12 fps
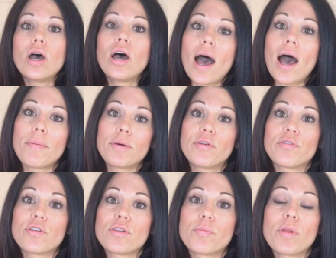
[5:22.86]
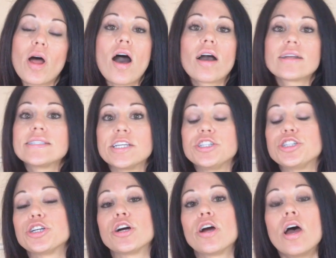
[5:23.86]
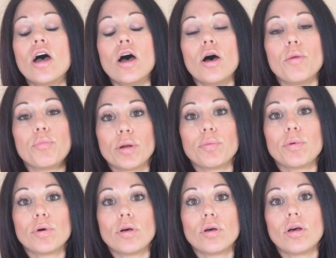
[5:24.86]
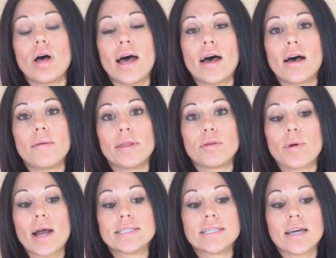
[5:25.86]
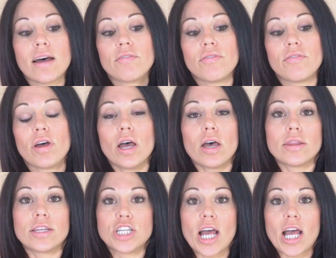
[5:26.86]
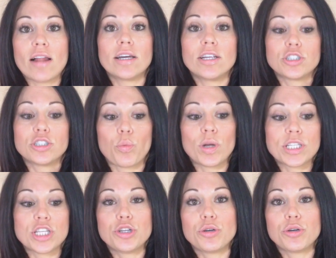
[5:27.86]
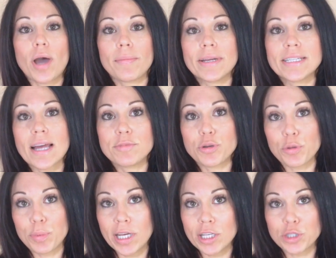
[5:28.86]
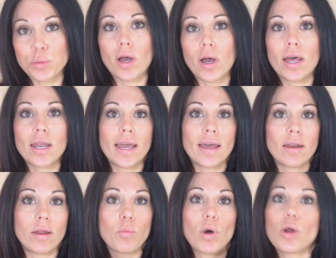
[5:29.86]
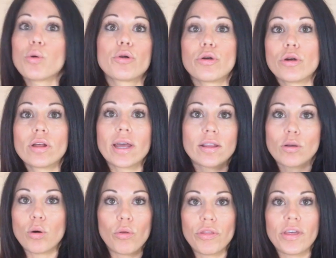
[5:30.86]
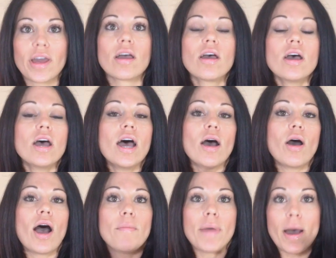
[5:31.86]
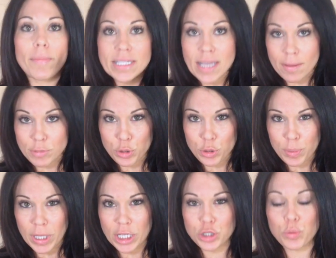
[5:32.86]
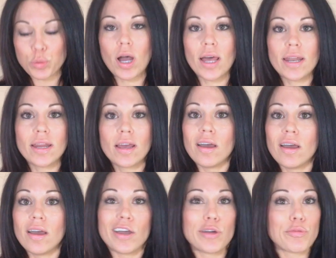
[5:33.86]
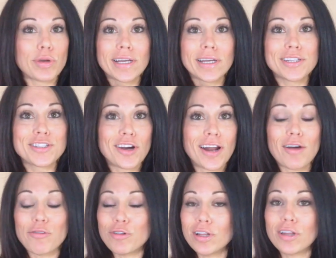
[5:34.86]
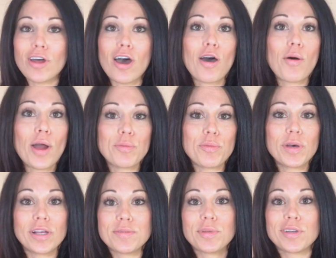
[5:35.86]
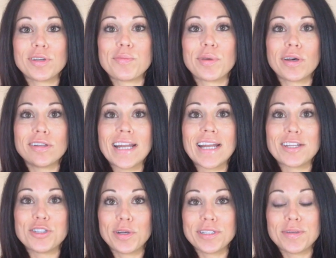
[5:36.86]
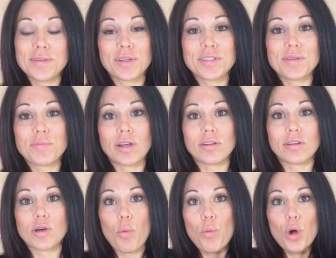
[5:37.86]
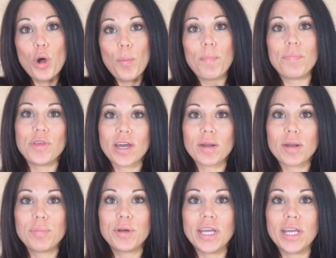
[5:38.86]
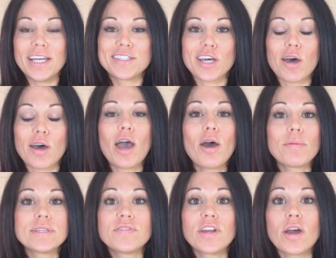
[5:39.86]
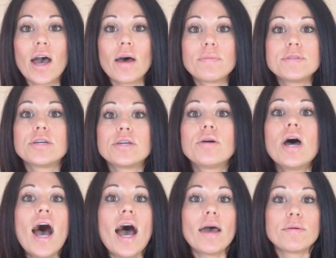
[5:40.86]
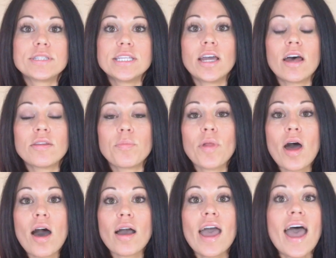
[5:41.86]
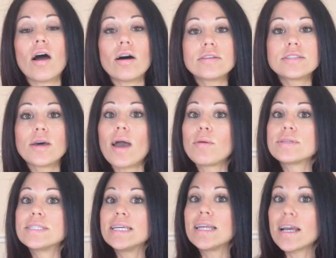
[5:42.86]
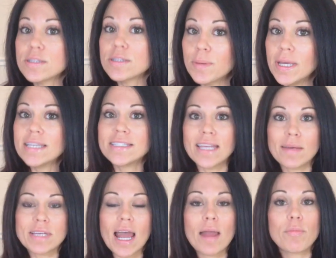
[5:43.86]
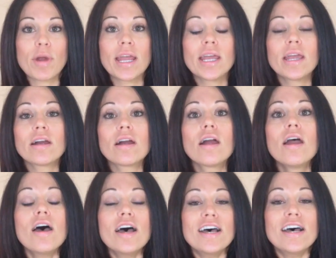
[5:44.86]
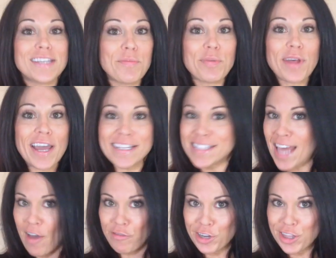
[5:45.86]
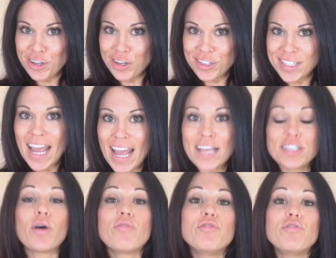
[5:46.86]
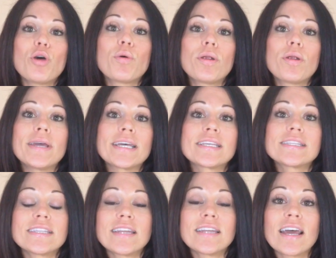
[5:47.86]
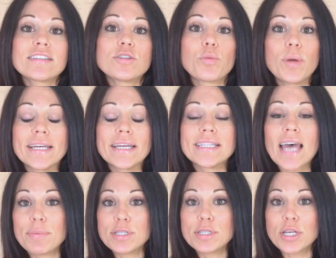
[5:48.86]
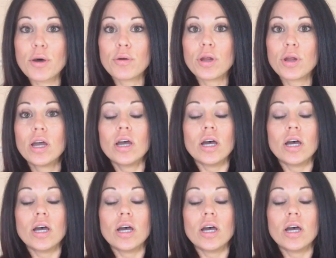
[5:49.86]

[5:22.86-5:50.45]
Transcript: Hop on over to the blog to get your printable and the rest of the challenge, what to do, how many times you repeat each one, and in what order, like the whole thing. How many times you repeat each one. You start out really low and you build and build and build, and as you build and build and build, whoop, you get a booty. So I hope this video helped you. I will see you on the blog. Also, I will see you next week, same time right here, same place every Thursday. So if you don't want to miss next week's episode,